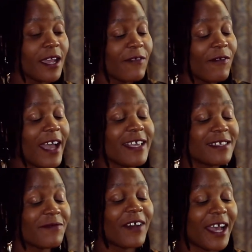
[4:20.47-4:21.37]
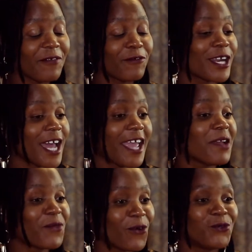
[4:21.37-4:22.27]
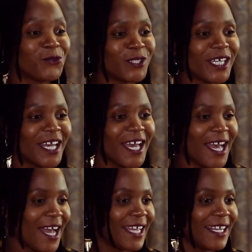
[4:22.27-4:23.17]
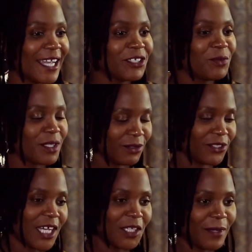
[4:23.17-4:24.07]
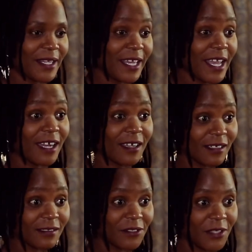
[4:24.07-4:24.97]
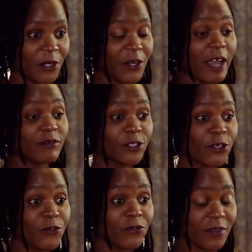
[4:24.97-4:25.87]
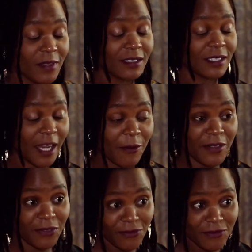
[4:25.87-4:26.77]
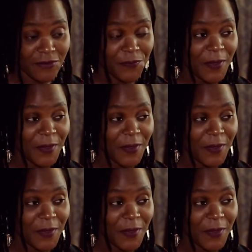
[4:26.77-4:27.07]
if I survive, when I am older, I like to be able to help other young girls so they don't have to go through the things that I went through.